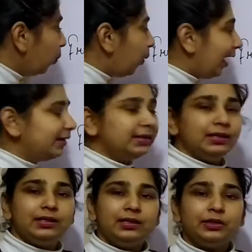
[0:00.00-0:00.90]
what
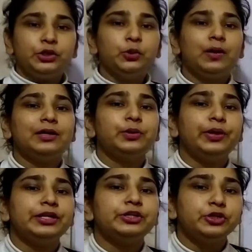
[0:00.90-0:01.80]
you are
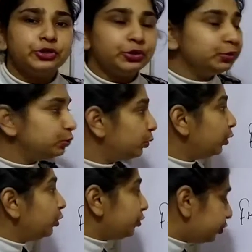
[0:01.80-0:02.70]
going to do,
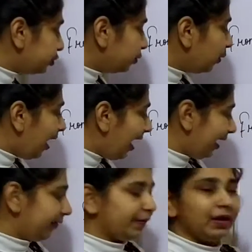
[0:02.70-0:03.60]
you
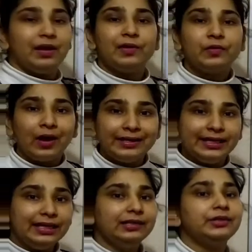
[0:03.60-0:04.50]
are
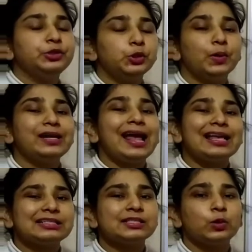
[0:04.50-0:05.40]
running your
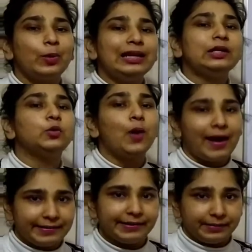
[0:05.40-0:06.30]
SQL
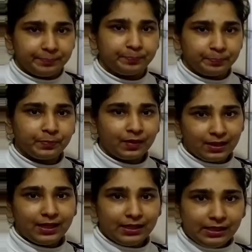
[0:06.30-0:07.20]
query.
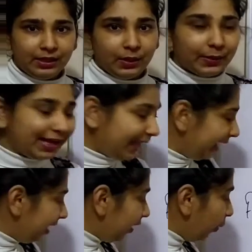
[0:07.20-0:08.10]
Okay,
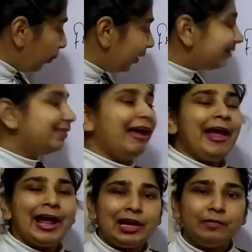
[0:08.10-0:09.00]
with the
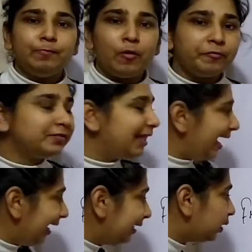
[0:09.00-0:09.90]
help of
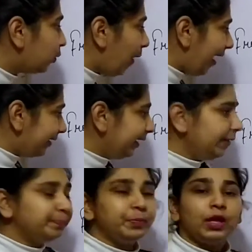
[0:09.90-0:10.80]
that query,
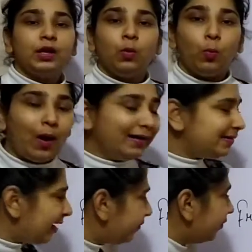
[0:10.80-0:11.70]

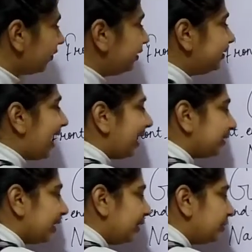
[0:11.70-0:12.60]
whatever
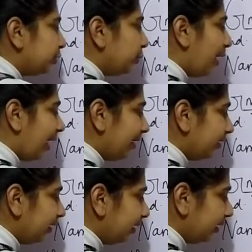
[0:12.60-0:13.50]
data you
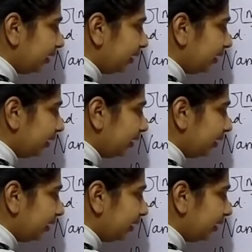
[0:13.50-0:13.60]
are